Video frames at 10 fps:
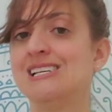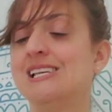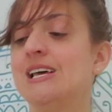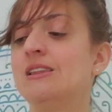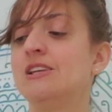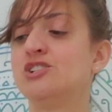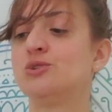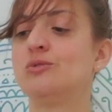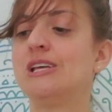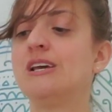It's like
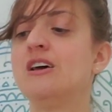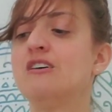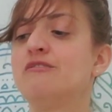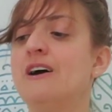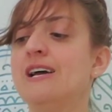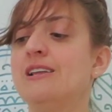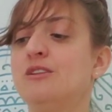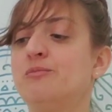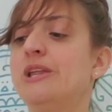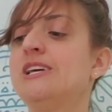literally finding
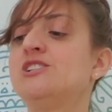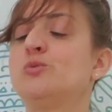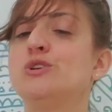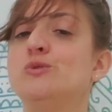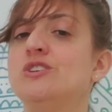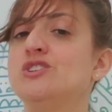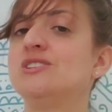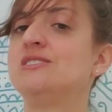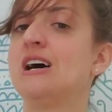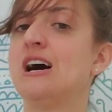the place where you can
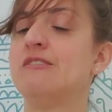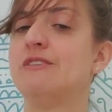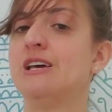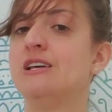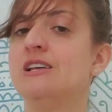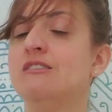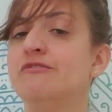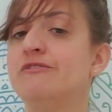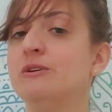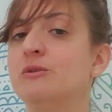just dive in and
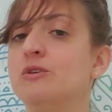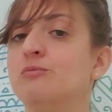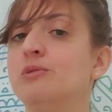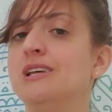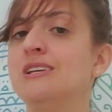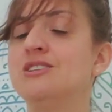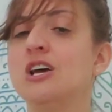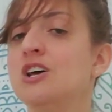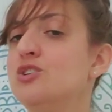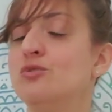feel complete.
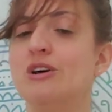You're